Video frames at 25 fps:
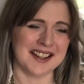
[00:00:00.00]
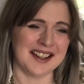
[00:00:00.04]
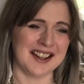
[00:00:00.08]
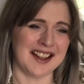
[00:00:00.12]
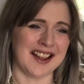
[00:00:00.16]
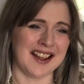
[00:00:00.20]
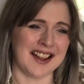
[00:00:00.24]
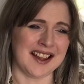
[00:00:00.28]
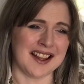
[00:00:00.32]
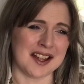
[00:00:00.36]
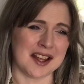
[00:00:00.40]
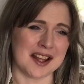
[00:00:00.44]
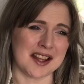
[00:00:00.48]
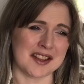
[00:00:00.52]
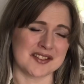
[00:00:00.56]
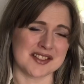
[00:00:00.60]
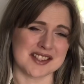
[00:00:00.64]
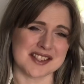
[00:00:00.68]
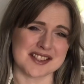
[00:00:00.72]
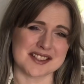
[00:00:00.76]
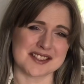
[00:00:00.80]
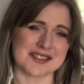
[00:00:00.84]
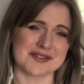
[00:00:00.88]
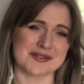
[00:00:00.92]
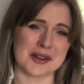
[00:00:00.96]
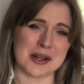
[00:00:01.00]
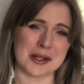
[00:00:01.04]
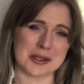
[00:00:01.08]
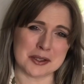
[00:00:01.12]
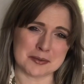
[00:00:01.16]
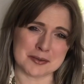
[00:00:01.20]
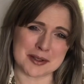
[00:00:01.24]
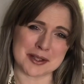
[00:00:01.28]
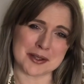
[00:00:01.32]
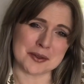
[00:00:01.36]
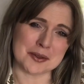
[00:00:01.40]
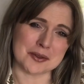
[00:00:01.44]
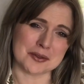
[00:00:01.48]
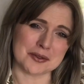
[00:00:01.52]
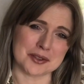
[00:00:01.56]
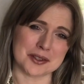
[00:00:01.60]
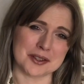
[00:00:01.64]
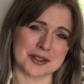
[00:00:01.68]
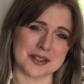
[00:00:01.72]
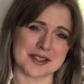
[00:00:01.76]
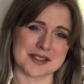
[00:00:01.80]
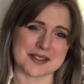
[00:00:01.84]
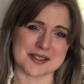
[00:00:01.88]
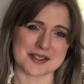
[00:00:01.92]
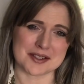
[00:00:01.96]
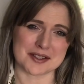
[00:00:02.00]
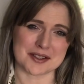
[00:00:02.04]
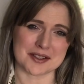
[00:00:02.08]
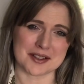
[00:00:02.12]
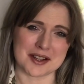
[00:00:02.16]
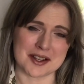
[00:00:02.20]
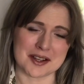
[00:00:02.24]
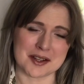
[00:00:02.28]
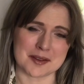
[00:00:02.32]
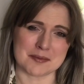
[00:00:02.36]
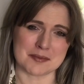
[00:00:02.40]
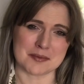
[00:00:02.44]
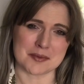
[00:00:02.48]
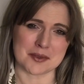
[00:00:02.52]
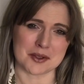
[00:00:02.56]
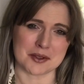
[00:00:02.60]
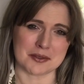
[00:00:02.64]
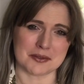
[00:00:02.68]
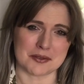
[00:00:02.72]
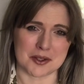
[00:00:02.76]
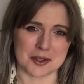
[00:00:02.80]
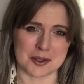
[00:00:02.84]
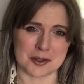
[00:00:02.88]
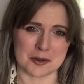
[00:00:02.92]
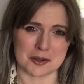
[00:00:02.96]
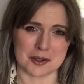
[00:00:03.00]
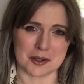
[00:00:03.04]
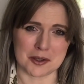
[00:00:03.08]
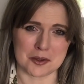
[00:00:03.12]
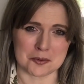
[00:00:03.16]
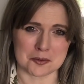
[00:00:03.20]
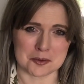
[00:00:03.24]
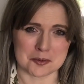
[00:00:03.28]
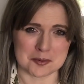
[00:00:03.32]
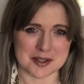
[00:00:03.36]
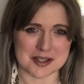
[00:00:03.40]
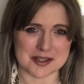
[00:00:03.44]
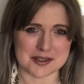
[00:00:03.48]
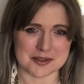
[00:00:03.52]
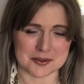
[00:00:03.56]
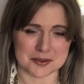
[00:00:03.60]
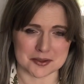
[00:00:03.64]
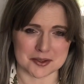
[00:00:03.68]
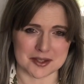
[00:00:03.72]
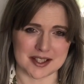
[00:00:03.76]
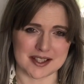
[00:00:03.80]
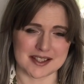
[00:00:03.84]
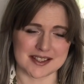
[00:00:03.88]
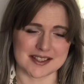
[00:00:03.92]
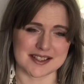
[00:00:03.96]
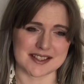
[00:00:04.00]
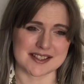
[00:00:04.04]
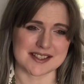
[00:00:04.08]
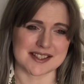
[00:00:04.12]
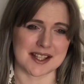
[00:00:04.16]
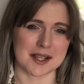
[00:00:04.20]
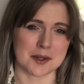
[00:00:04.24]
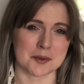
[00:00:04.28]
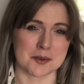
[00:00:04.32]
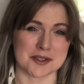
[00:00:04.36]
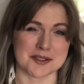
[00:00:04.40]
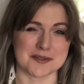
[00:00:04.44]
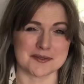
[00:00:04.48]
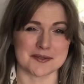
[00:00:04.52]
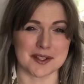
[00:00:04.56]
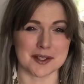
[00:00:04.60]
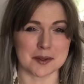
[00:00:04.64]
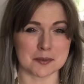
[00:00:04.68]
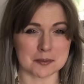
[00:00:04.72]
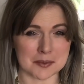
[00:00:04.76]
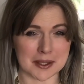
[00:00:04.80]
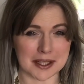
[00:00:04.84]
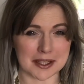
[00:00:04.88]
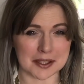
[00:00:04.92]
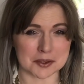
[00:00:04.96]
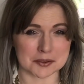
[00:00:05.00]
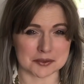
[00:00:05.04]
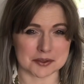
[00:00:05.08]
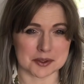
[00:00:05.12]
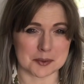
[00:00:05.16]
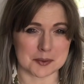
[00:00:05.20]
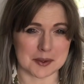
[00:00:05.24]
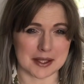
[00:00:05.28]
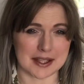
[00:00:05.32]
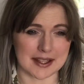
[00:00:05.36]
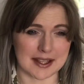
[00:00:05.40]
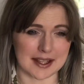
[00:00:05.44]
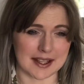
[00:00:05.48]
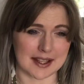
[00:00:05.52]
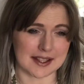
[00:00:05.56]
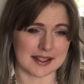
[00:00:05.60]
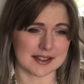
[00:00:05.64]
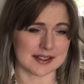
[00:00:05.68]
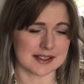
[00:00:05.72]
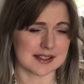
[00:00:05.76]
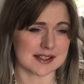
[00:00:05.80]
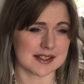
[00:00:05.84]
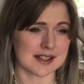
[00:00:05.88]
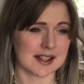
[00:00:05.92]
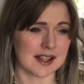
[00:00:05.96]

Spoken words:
If you follow me over on Instagram or follow along with my stories, you'll see I wasn't feeling well over the weekend.